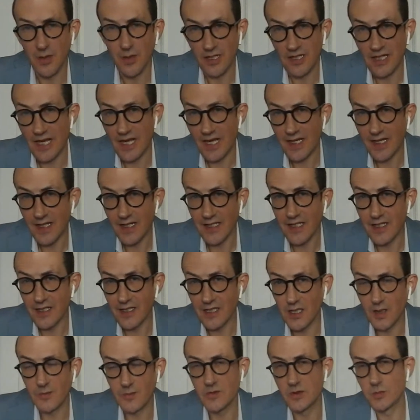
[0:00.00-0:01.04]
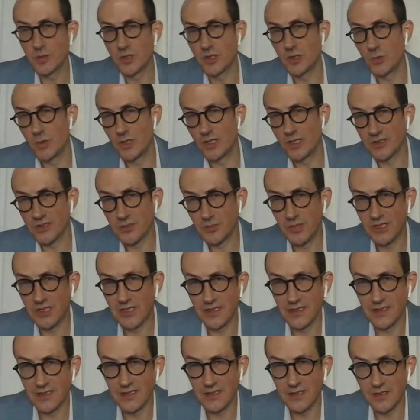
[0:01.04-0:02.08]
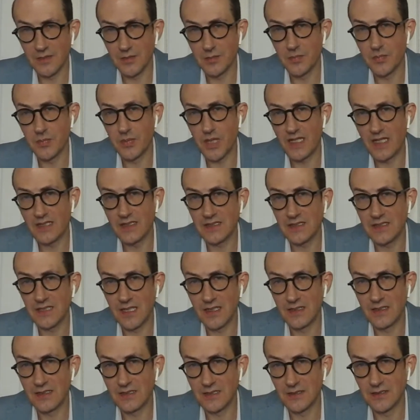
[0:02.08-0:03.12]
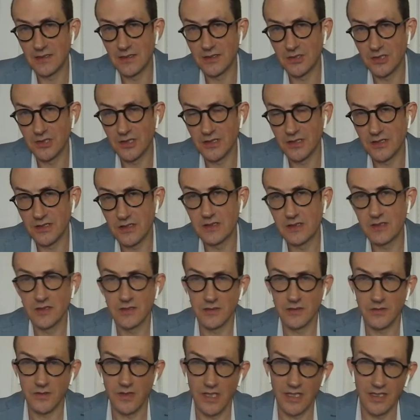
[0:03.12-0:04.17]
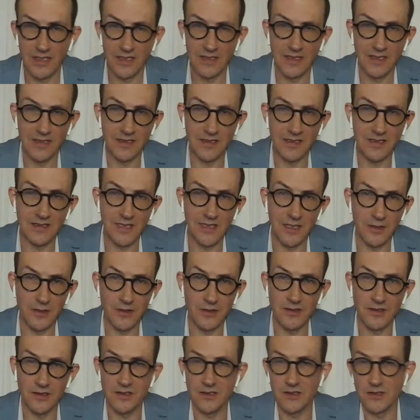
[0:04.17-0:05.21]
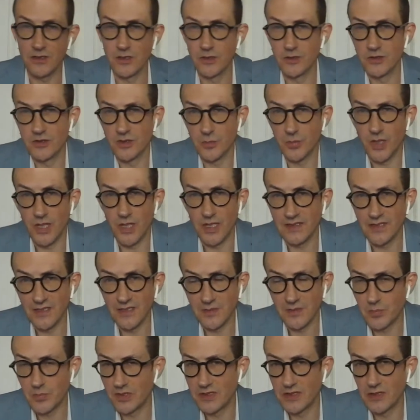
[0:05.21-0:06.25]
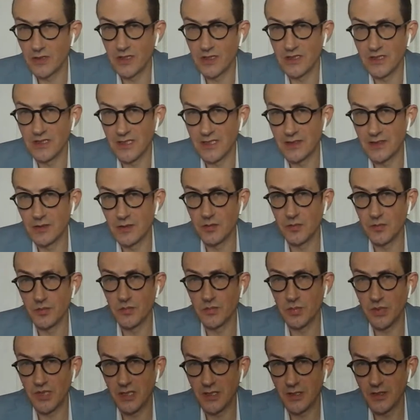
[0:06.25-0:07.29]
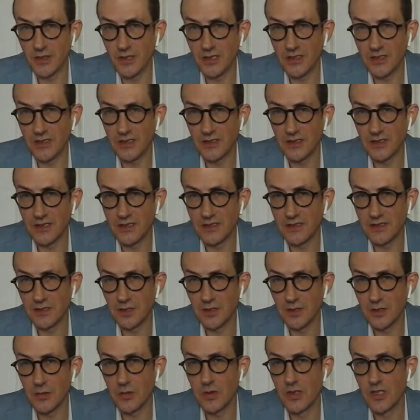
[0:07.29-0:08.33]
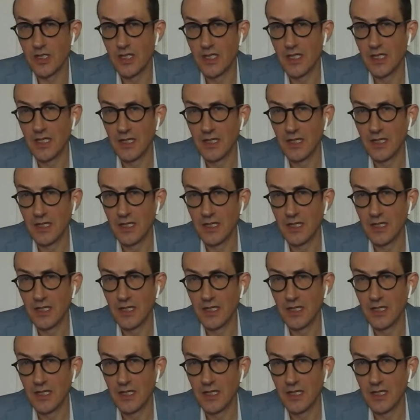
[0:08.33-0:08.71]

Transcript: All right. And how do they get comfortable? Well, it's because of the buy side diligence, right? And then the seller's disclosure process. But during the interim period, there is no